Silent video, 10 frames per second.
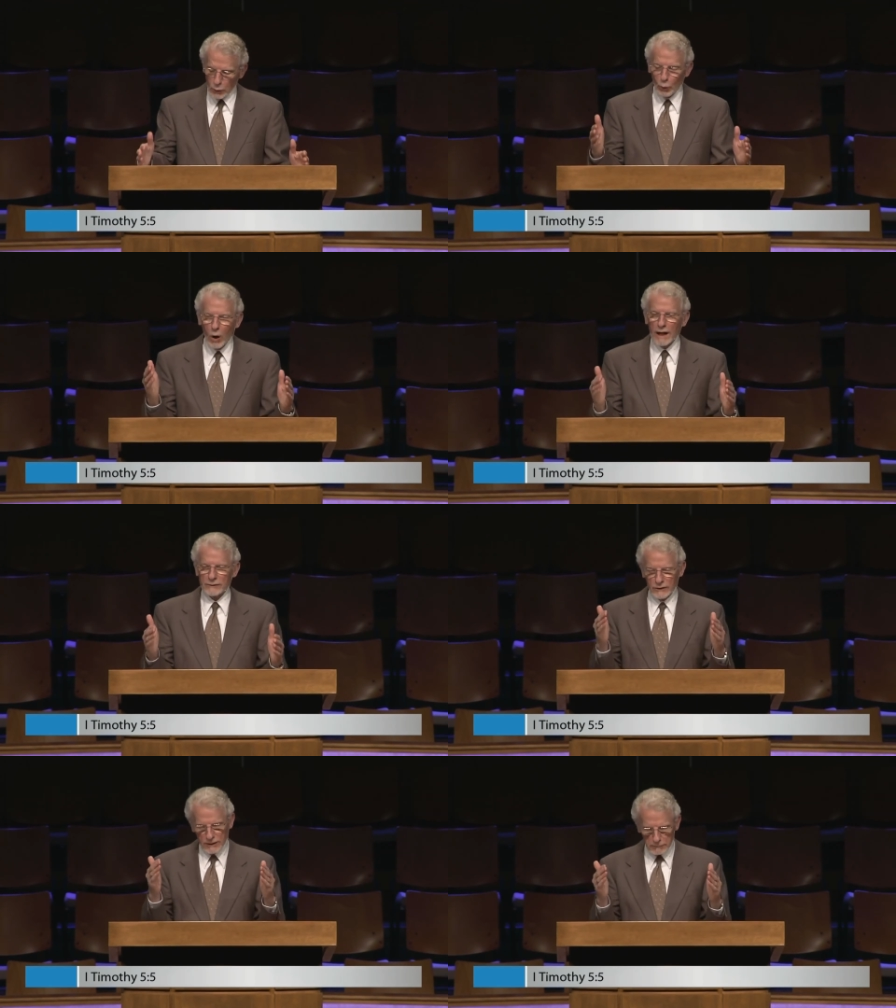
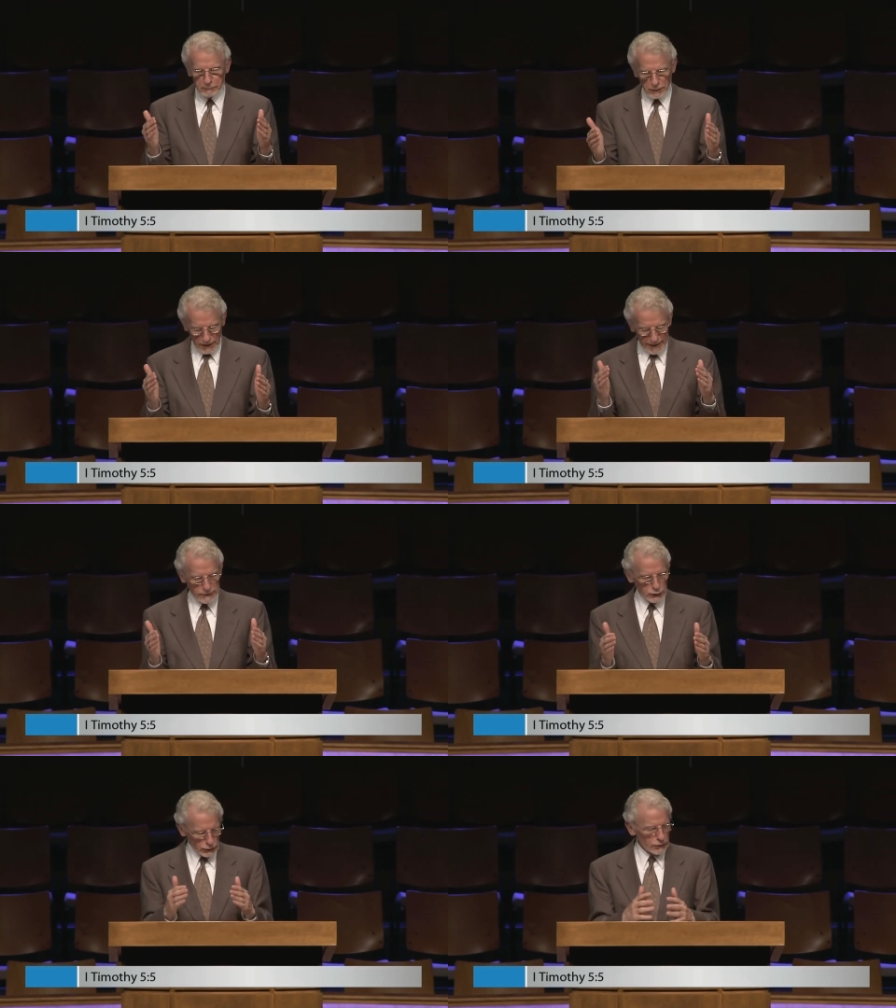wanton
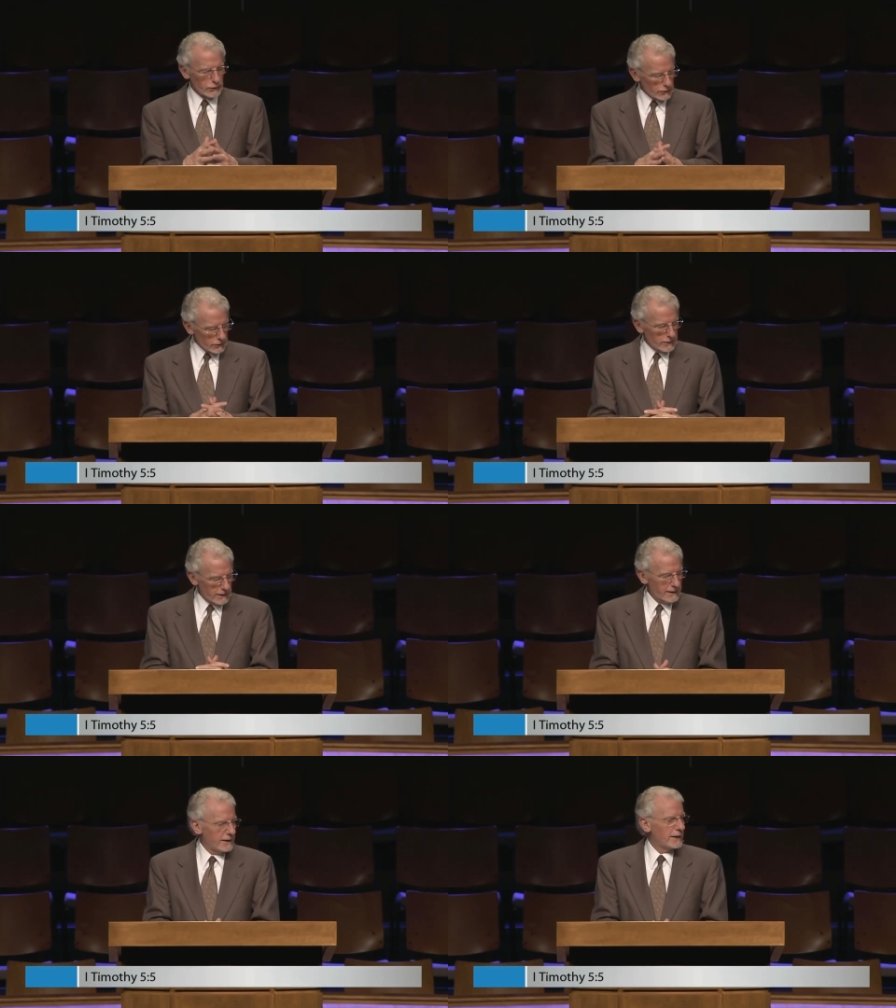pleasure,
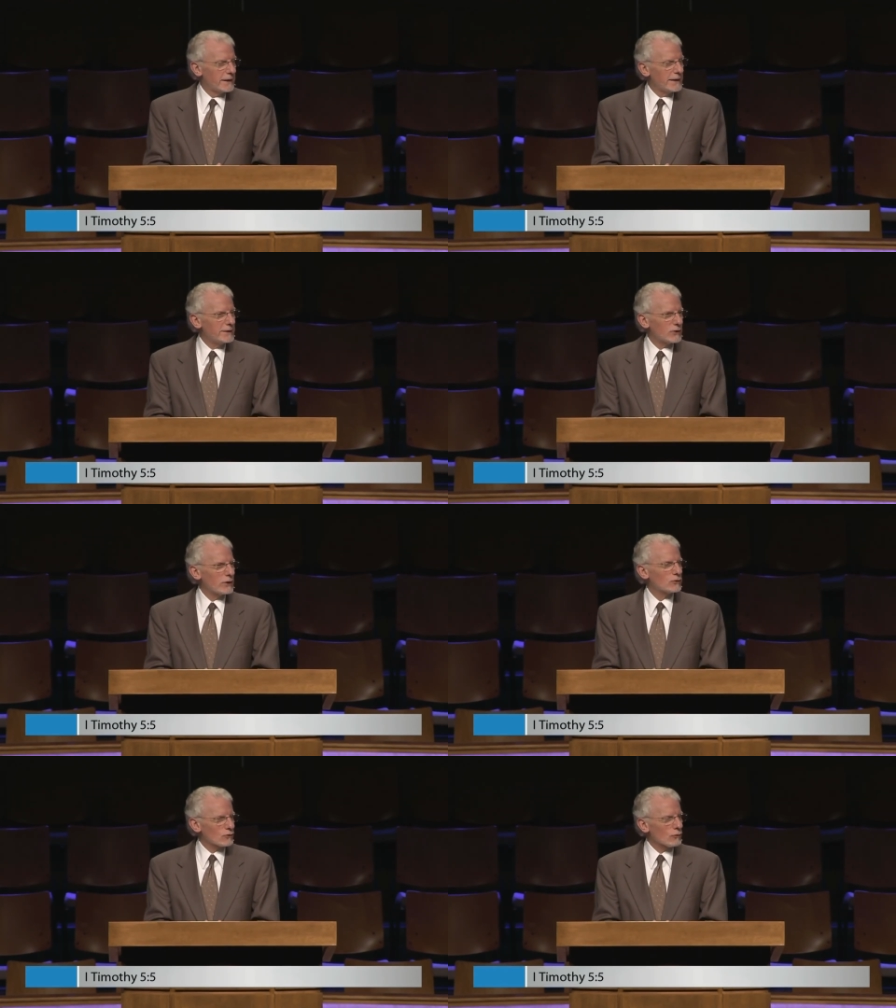is a
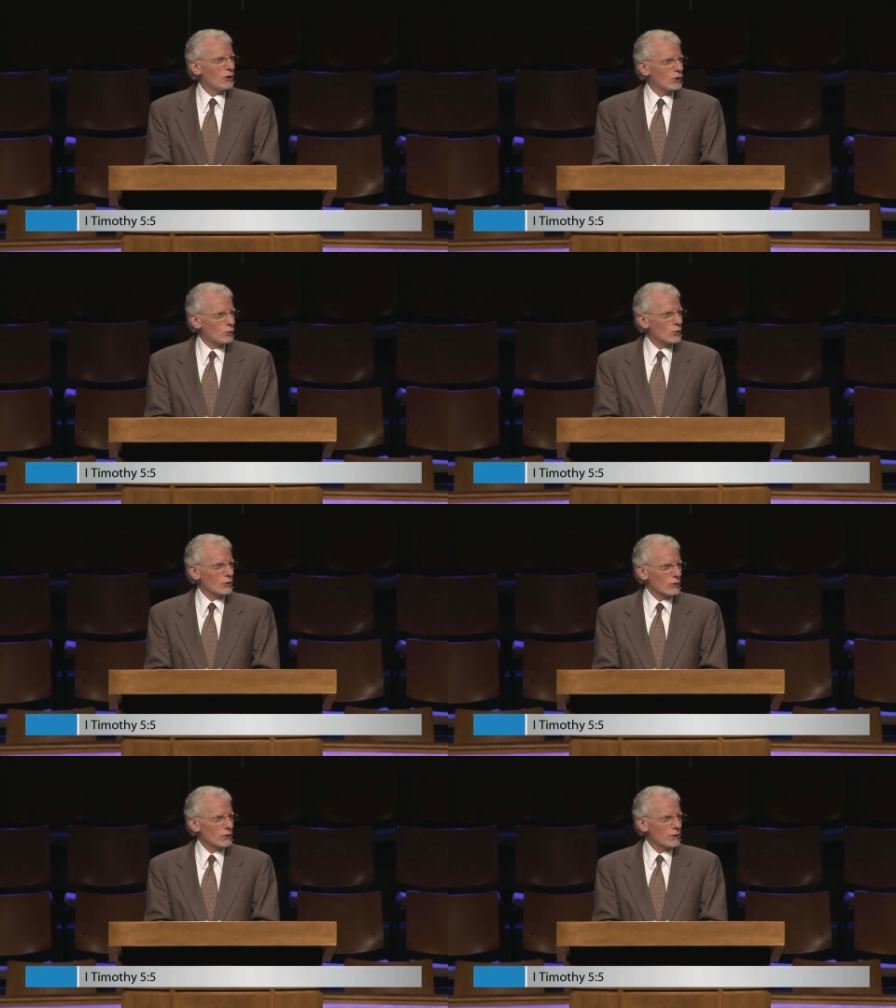strong
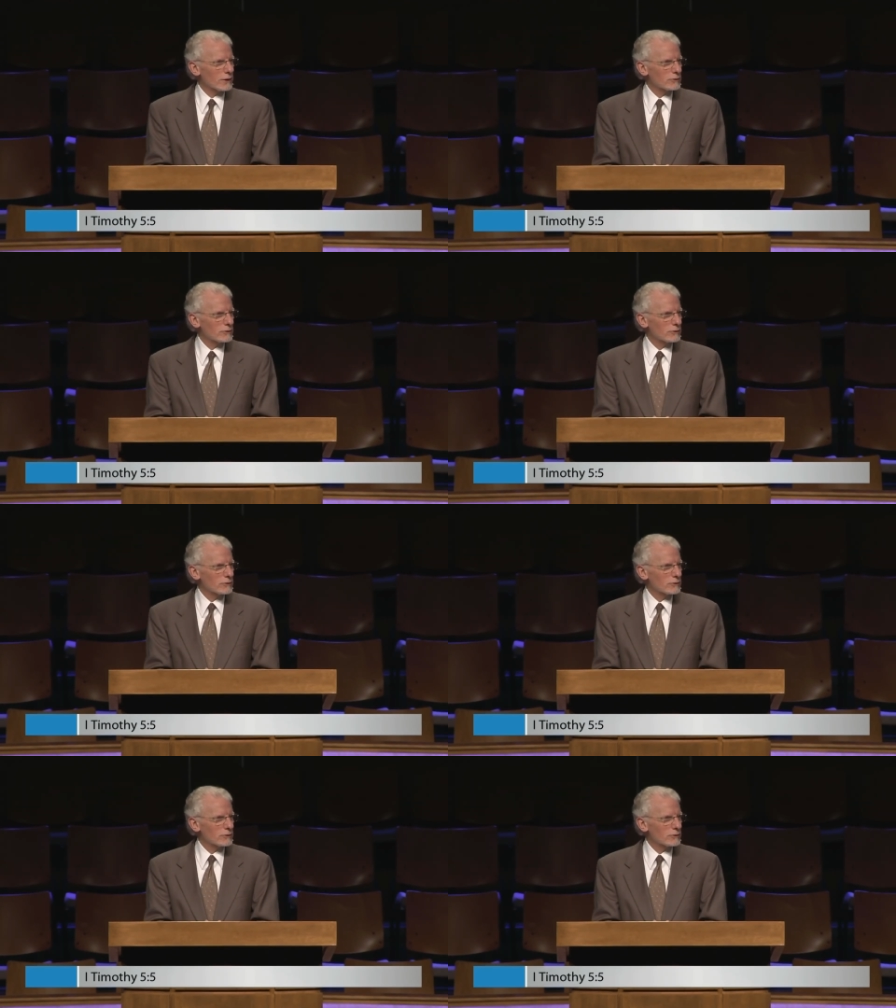word.